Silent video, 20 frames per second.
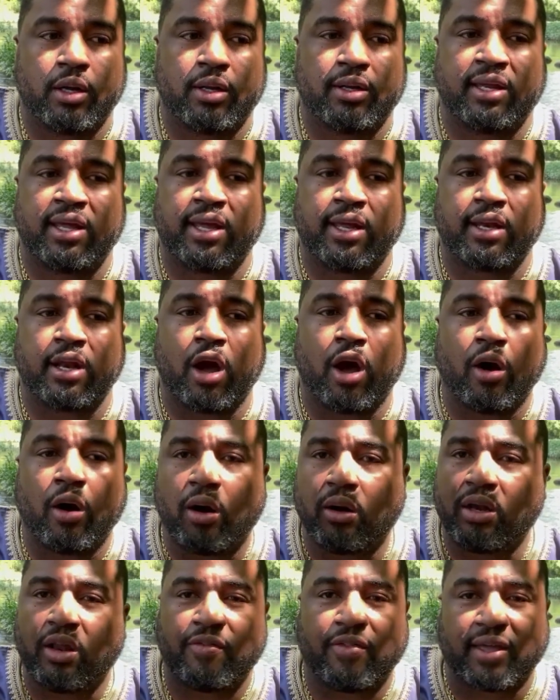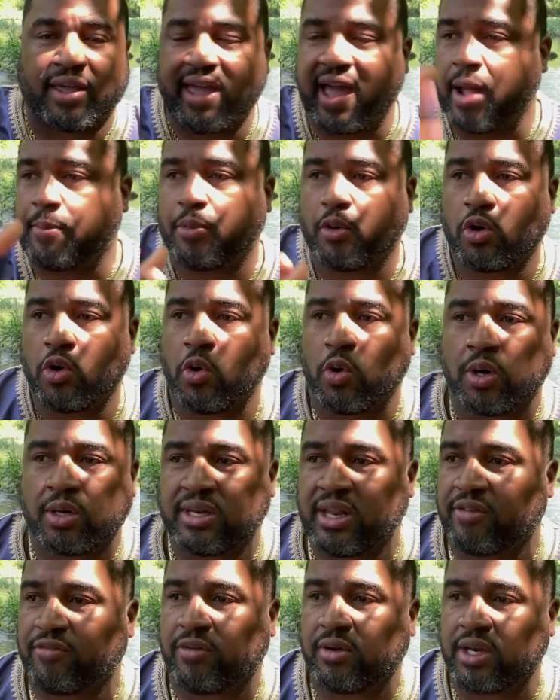then all of the Capricorn
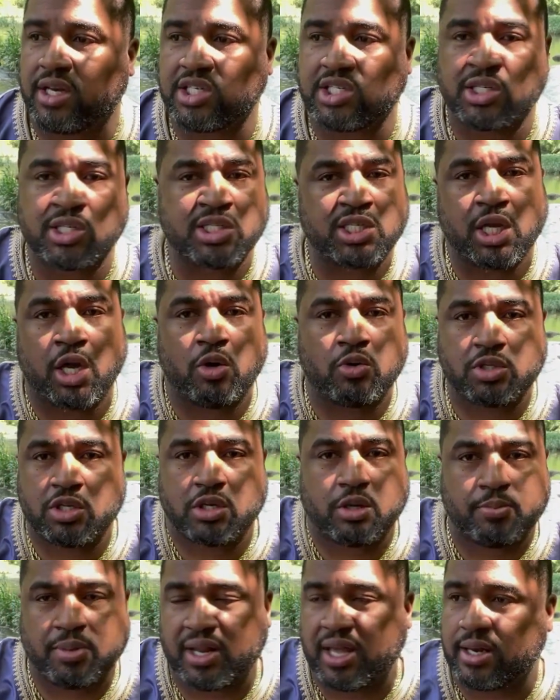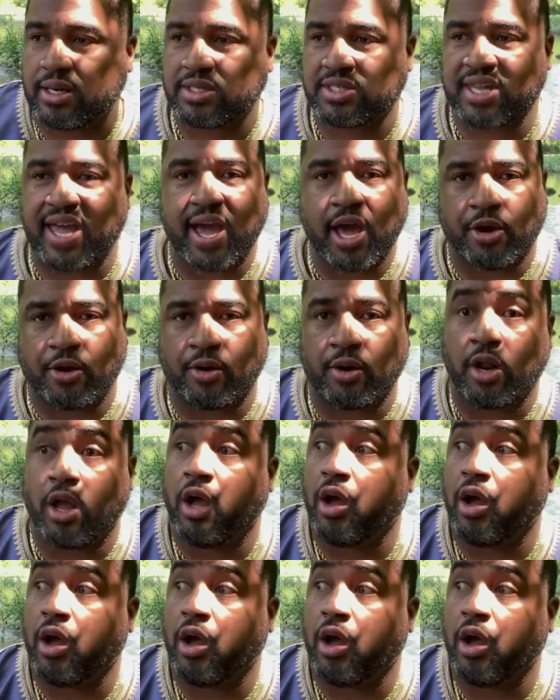definitions go to the planet Saturn.